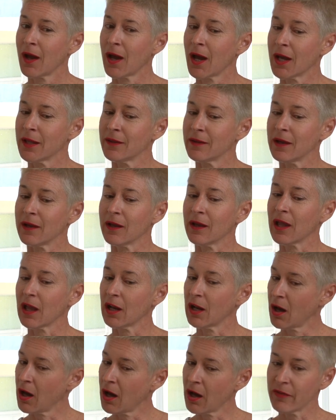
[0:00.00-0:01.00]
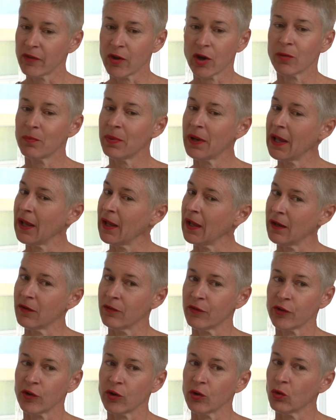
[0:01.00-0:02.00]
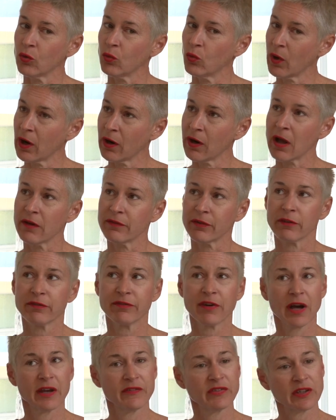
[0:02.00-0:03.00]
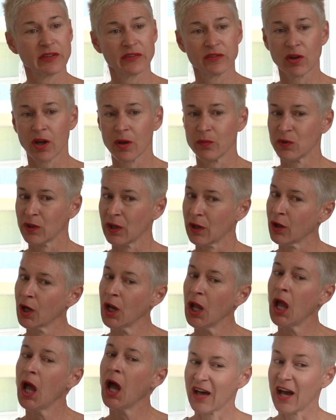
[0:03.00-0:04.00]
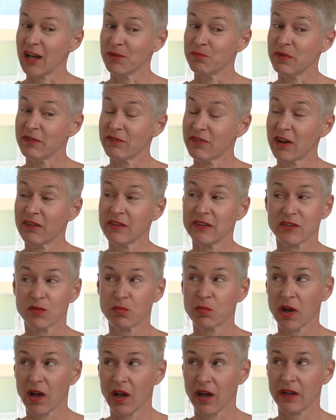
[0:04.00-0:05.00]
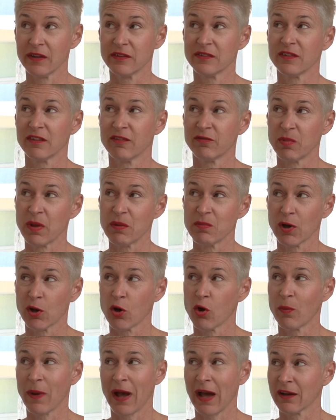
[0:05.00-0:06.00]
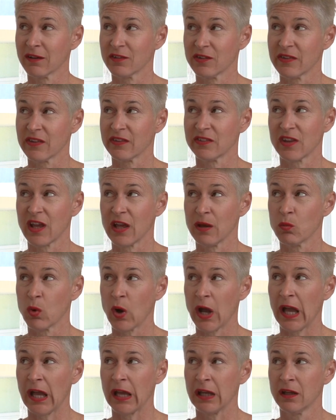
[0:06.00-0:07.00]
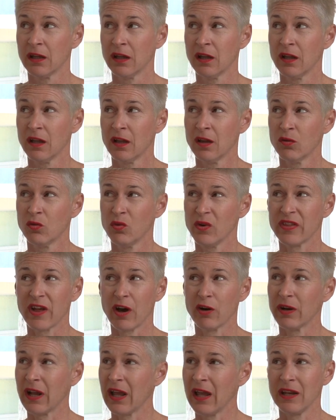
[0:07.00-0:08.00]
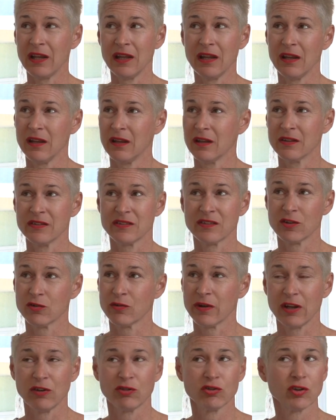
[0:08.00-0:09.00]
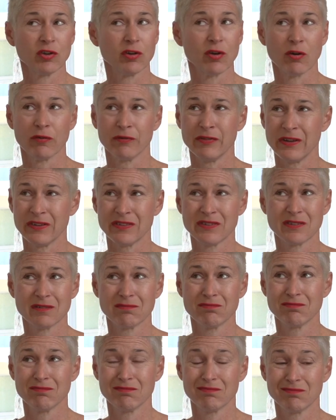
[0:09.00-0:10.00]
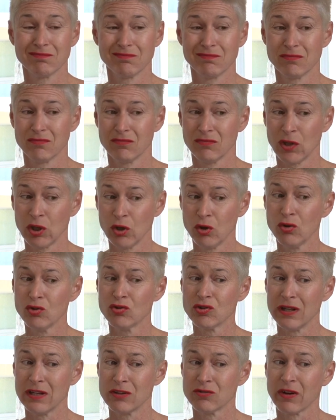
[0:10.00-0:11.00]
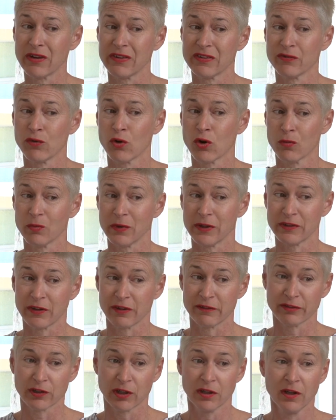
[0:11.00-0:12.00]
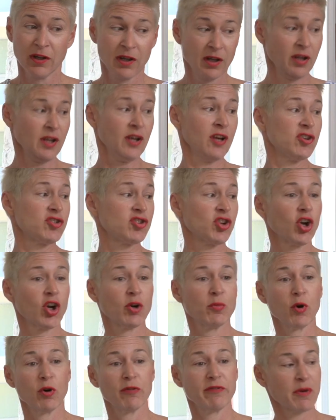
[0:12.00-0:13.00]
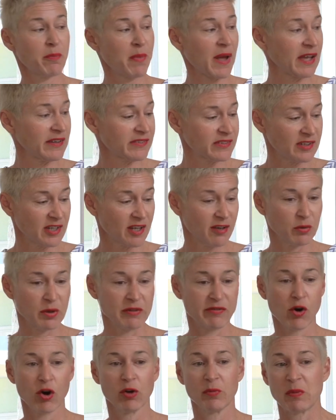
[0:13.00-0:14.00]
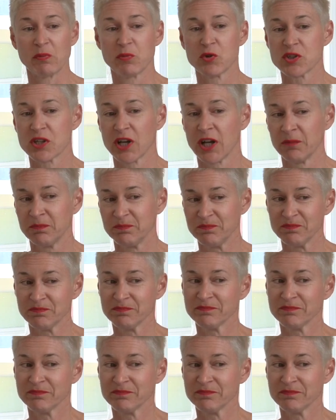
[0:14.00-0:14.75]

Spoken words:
and they get on their plane to wherever 5-6 times a year. I'd be very surprised if people go back to the same way without any consideration of this hugely transformative turbo vipassana we've all been put on.